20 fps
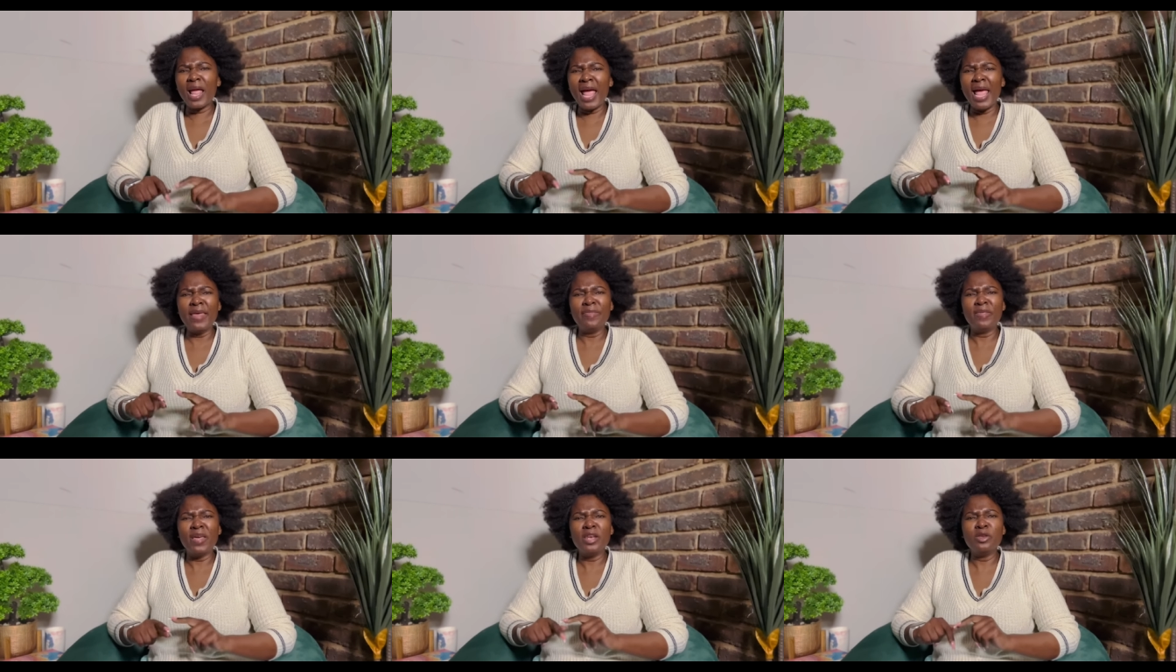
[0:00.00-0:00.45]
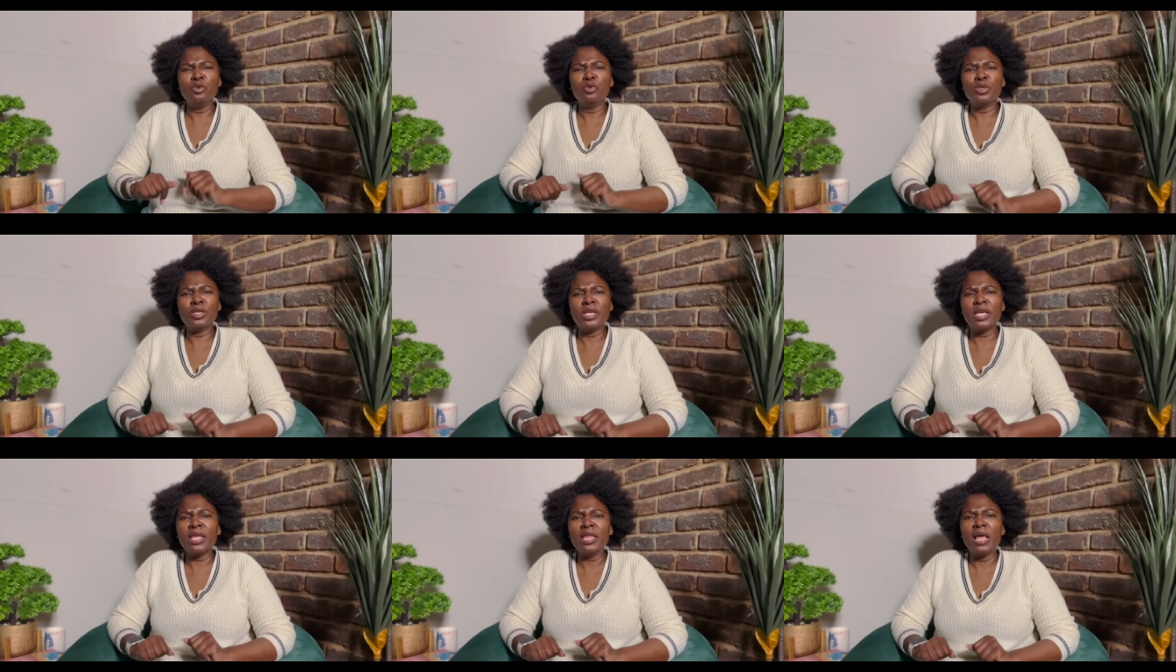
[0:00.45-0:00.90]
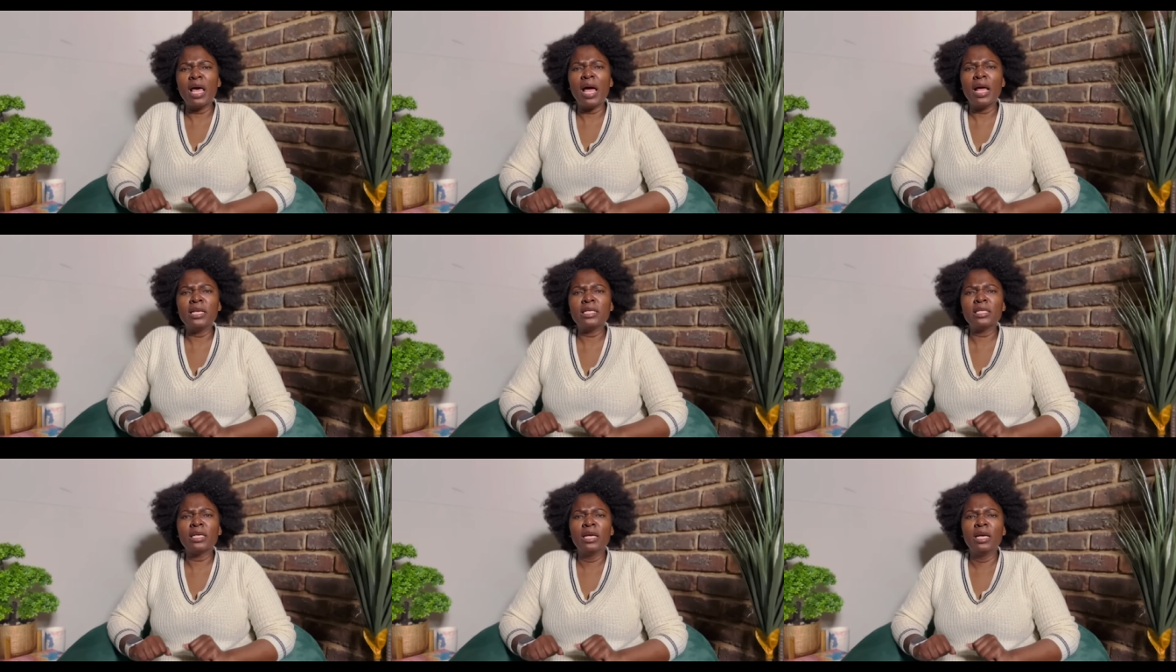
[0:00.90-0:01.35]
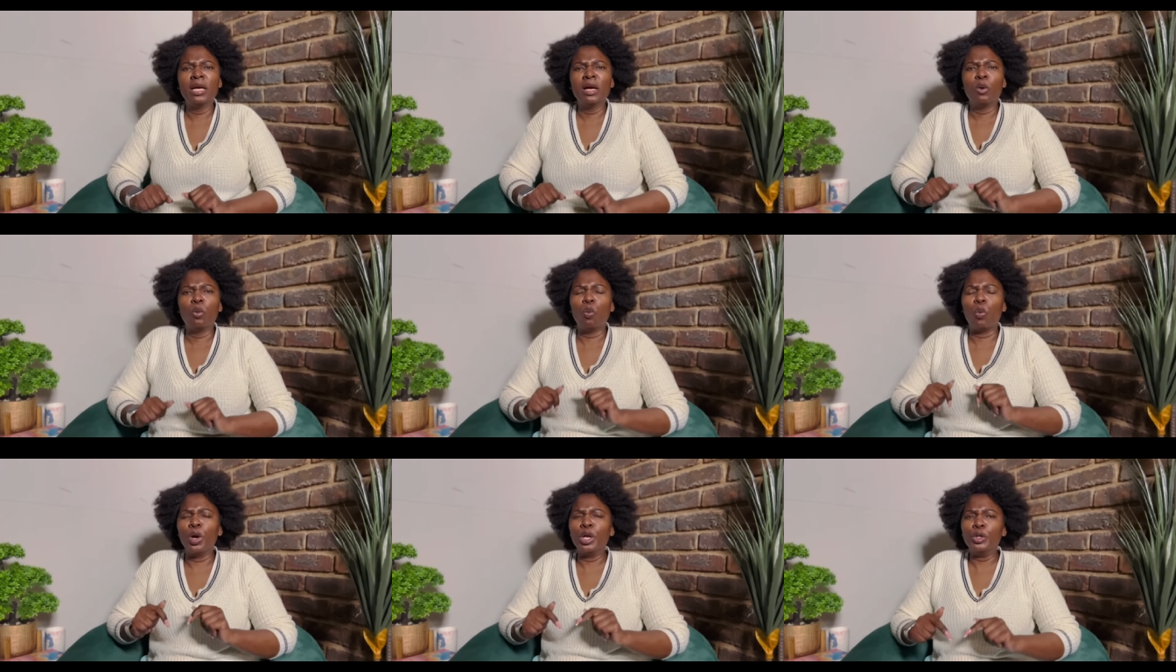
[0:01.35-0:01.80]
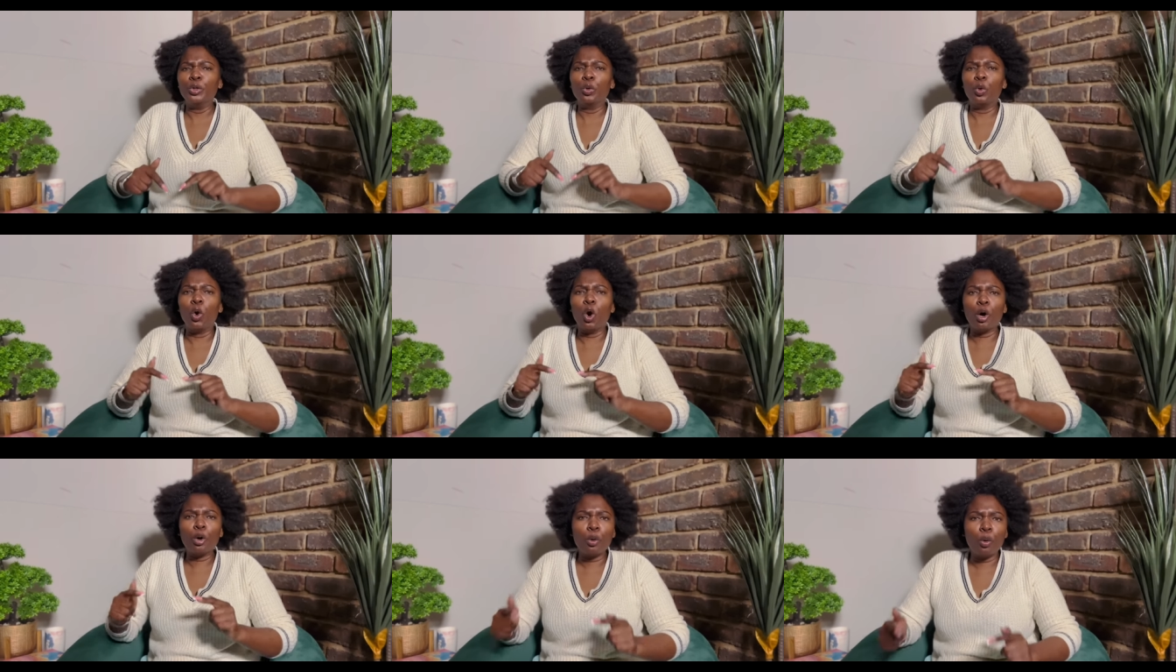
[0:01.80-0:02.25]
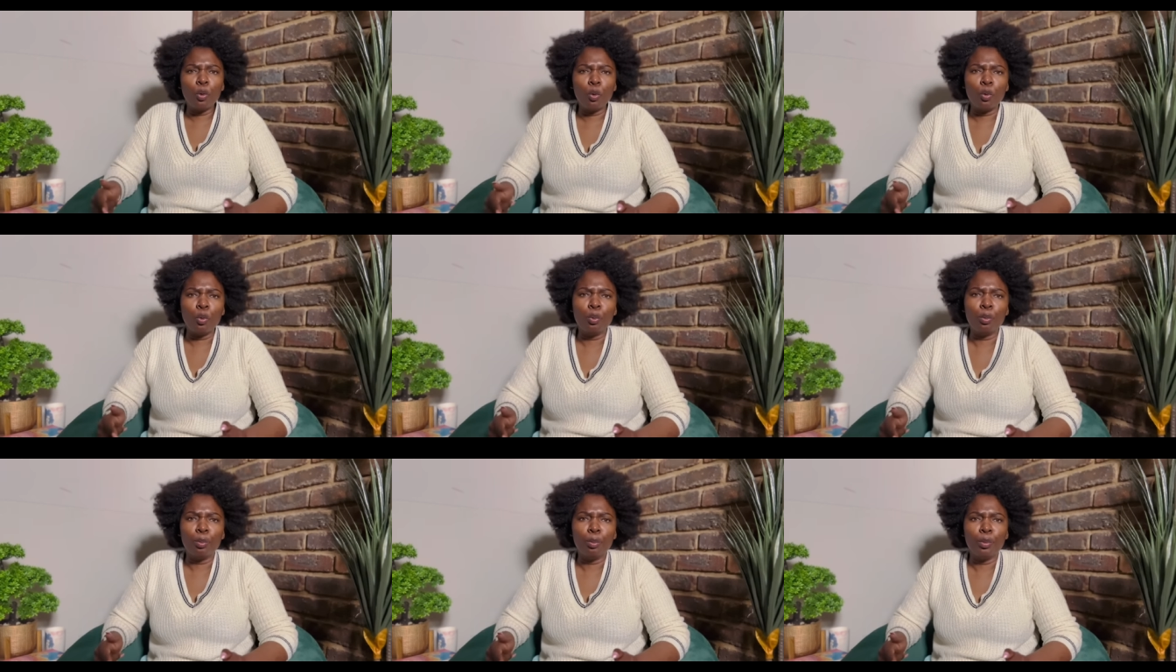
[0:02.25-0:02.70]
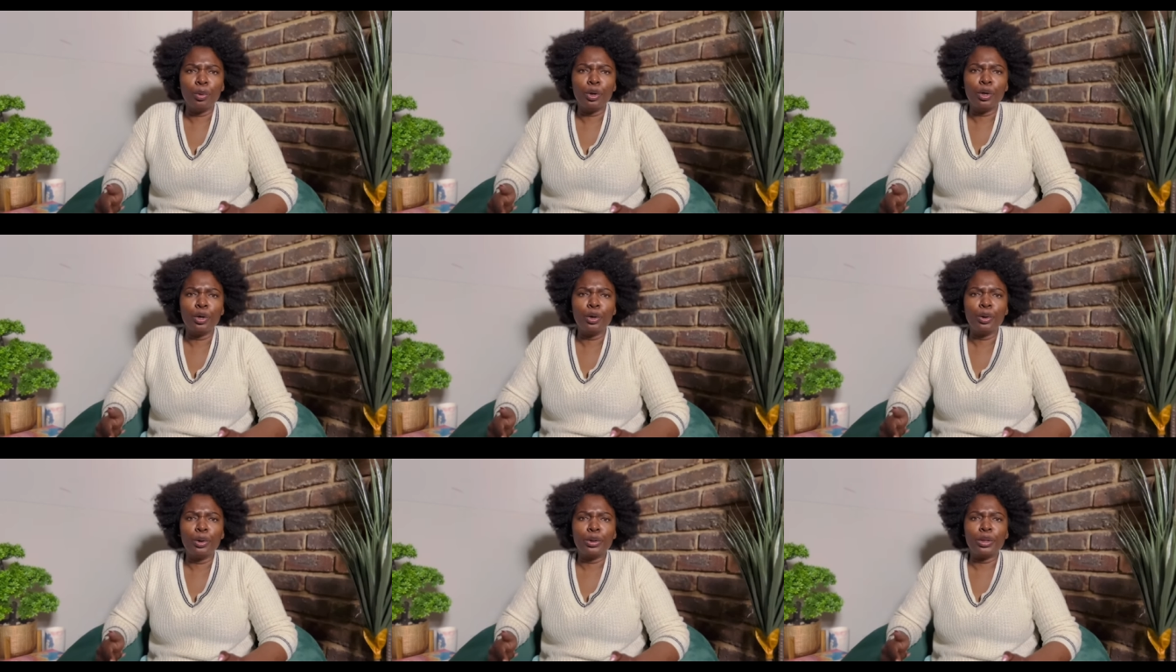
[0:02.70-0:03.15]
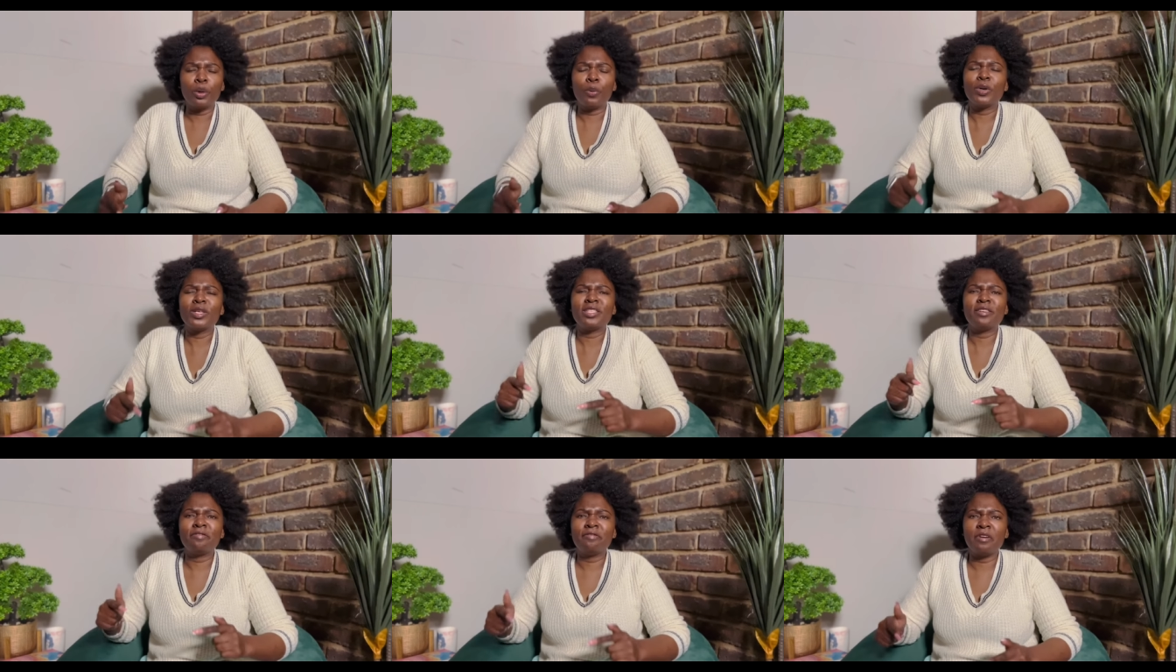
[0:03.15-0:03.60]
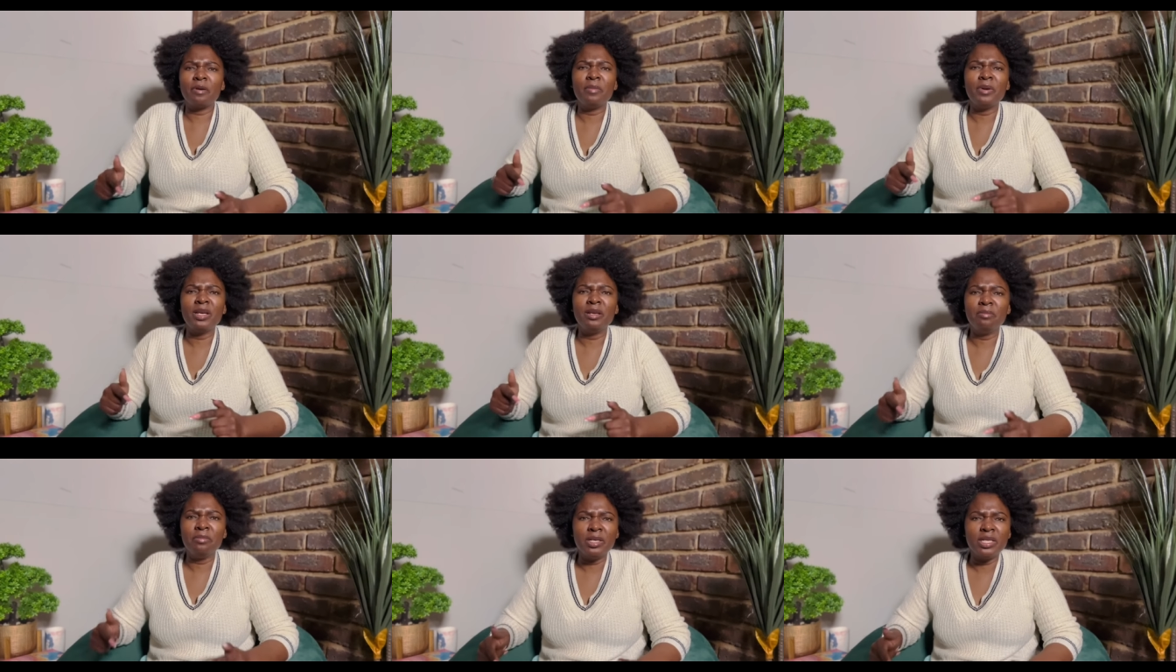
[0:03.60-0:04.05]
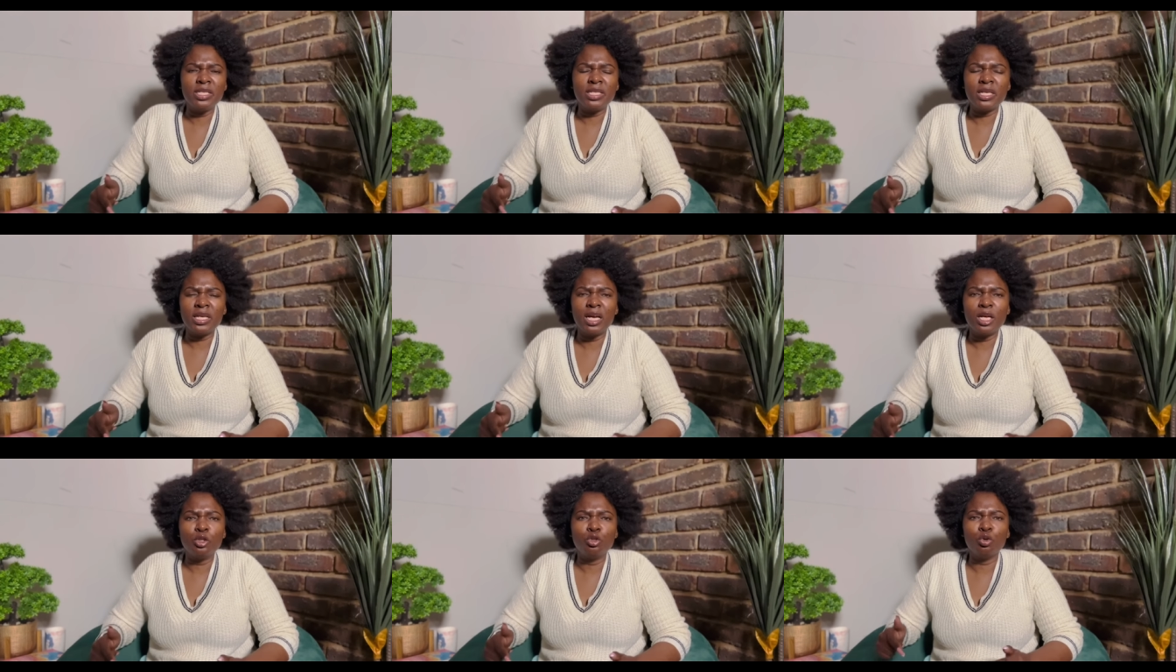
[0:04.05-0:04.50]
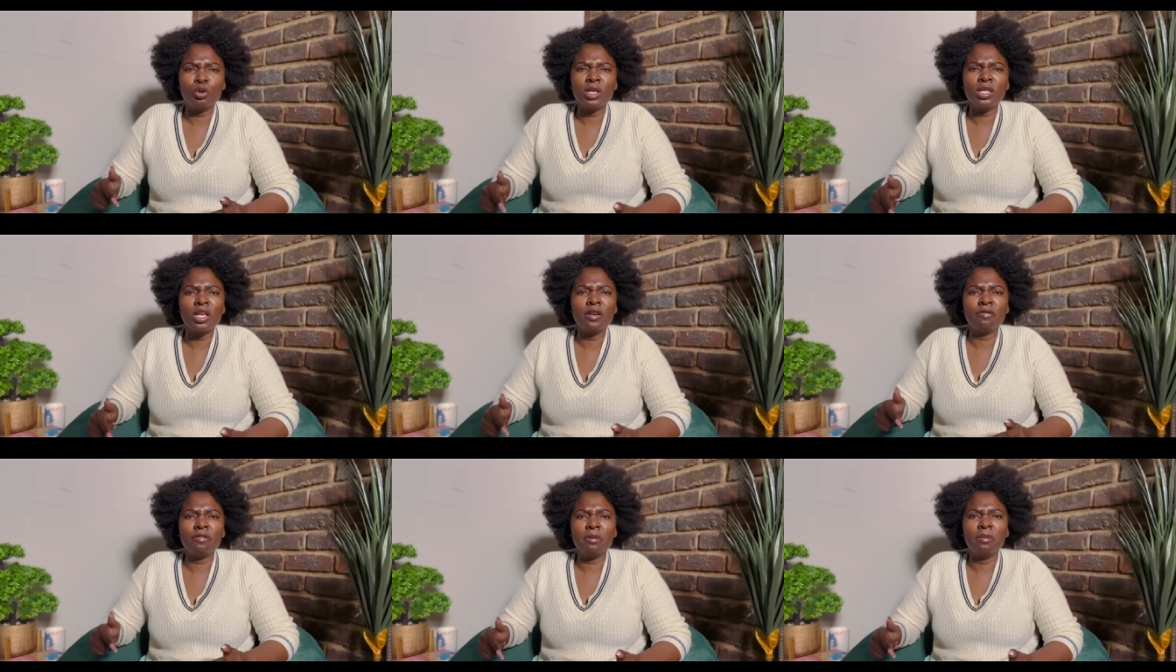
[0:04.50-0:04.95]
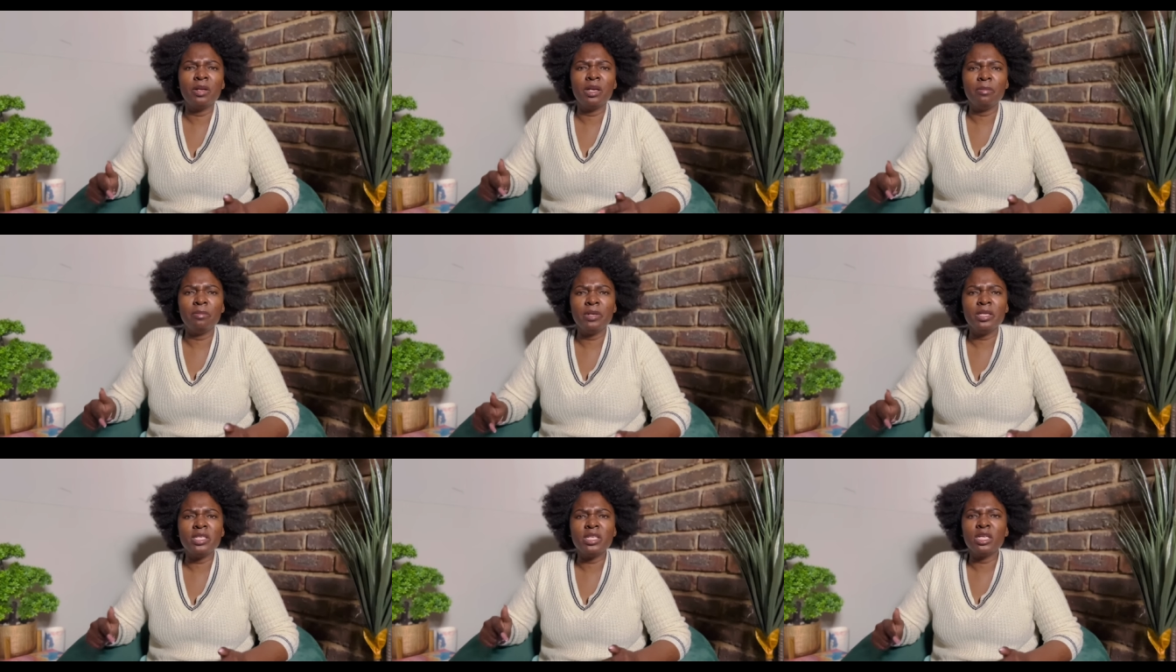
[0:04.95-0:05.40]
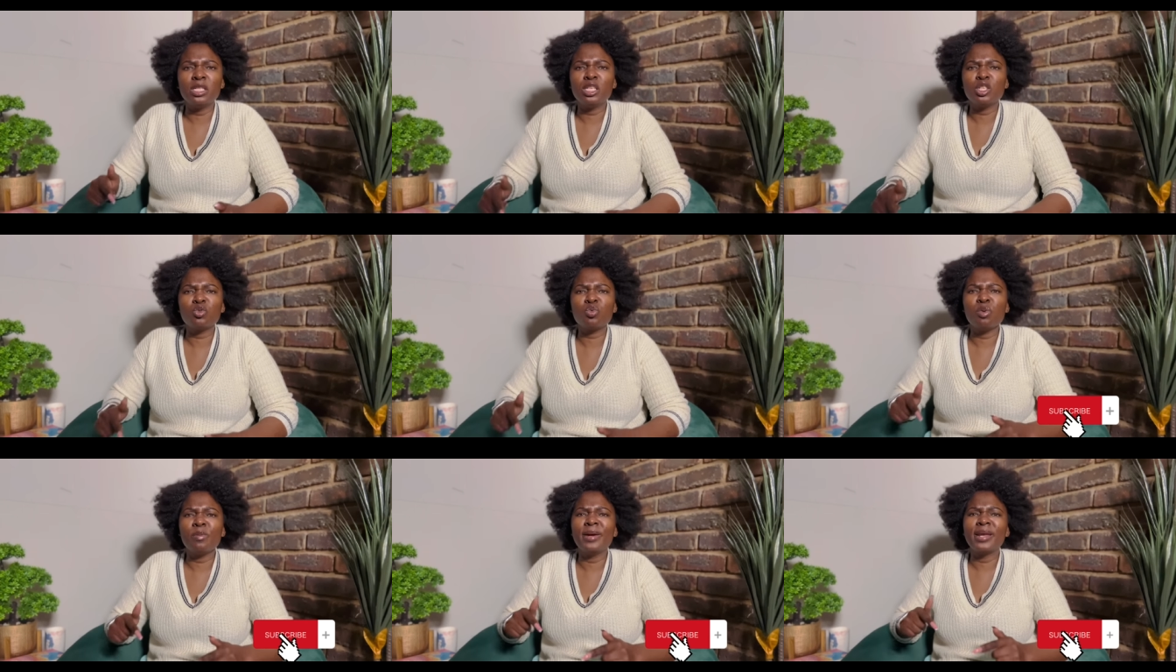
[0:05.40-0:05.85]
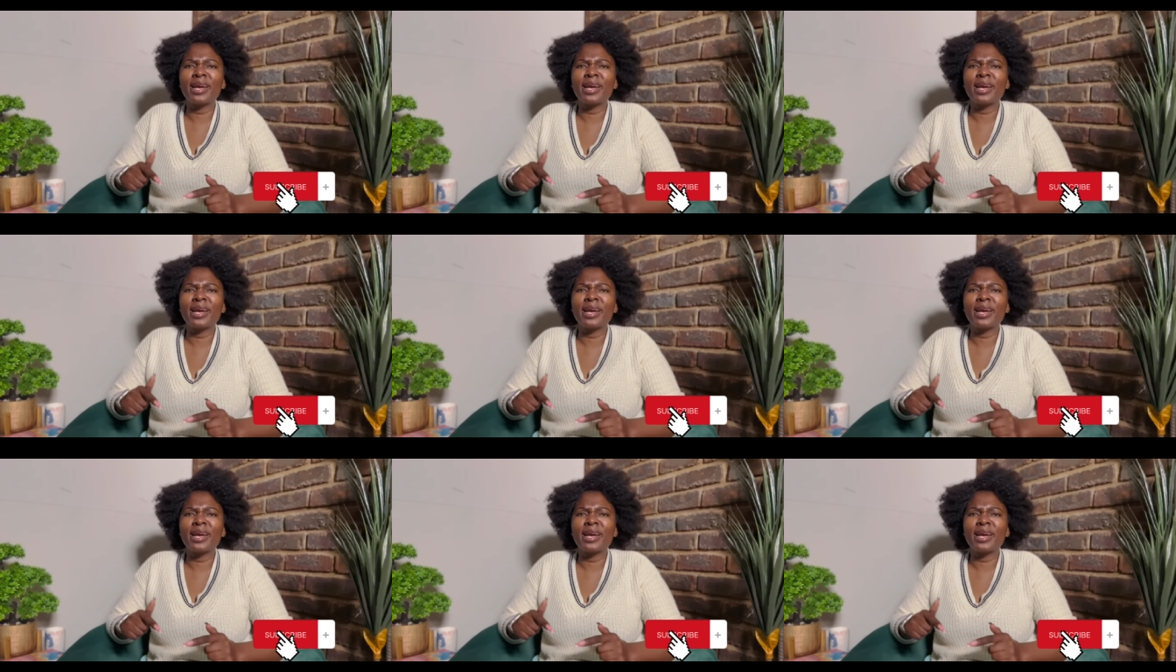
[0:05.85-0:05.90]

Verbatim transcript: And then you say that when you got home, there was a family meeting, and during that family meeting, this woman